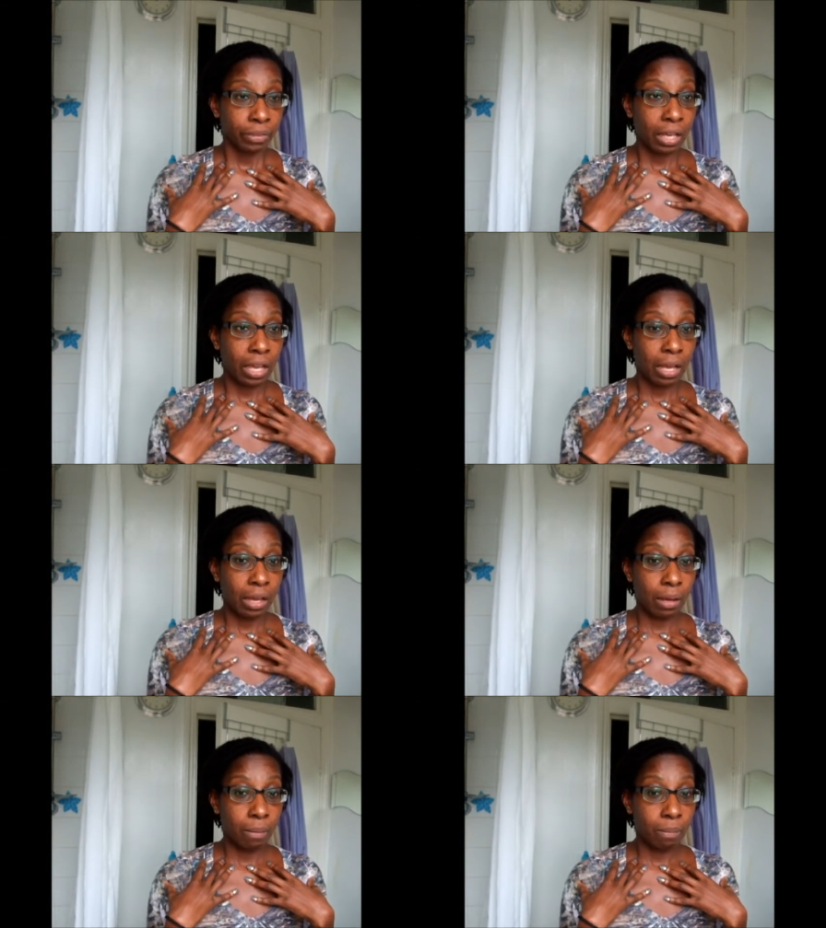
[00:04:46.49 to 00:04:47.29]

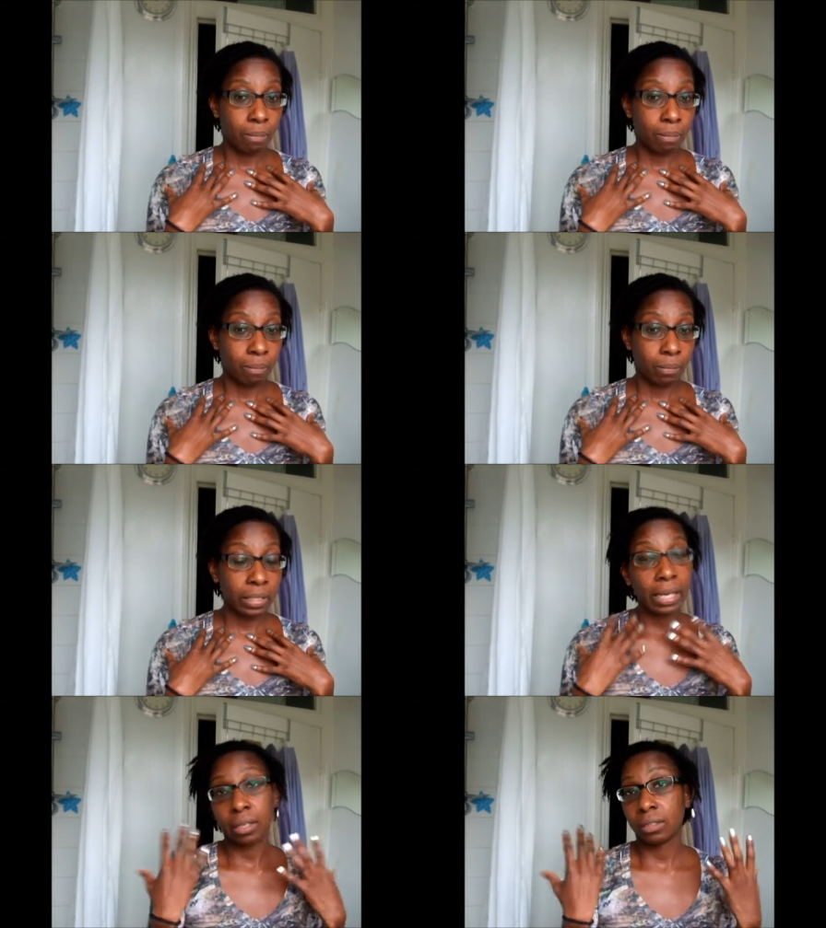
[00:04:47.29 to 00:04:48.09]
um,
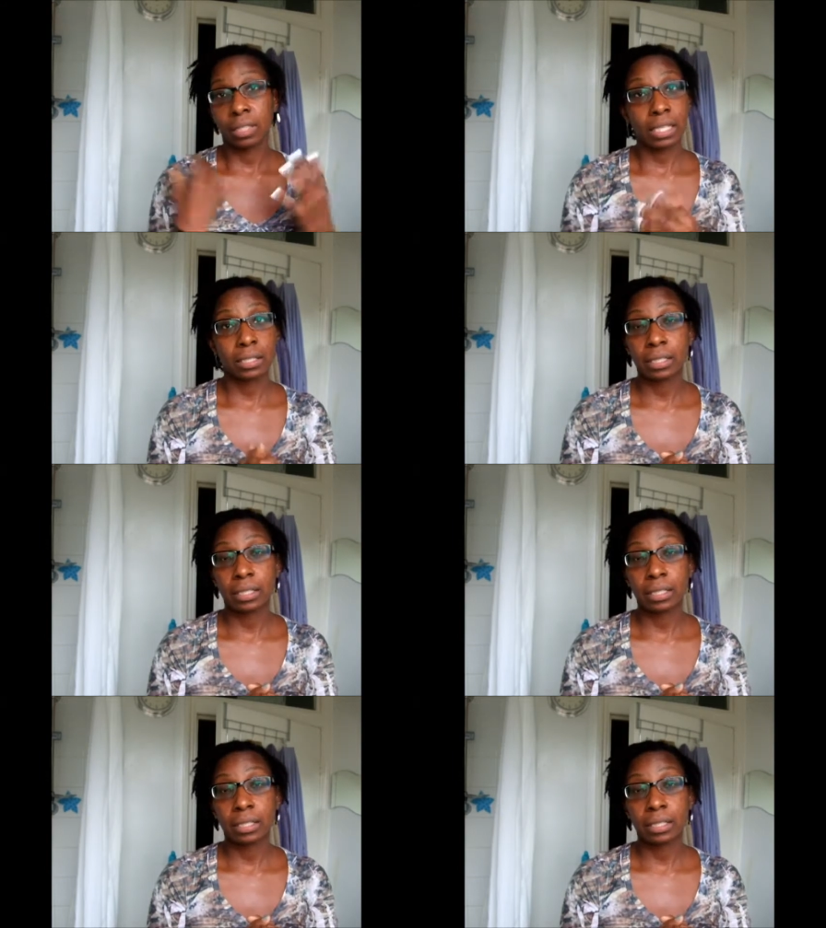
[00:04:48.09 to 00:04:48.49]
yeah so that